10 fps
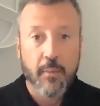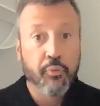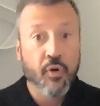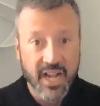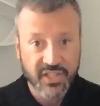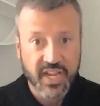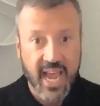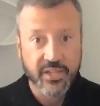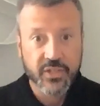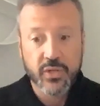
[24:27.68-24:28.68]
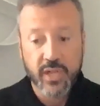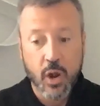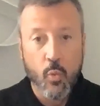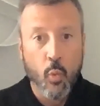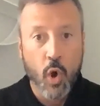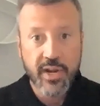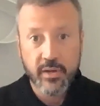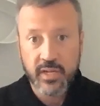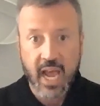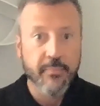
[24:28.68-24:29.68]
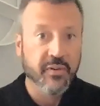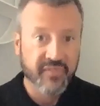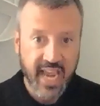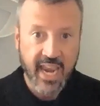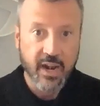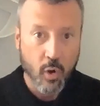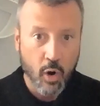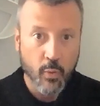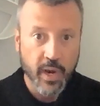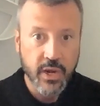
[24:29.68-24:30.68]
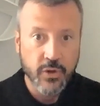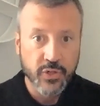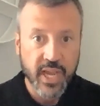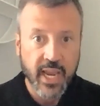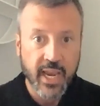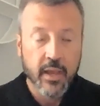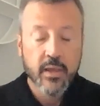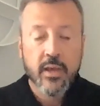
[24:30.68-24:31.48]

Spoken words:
process. What type of data are we using?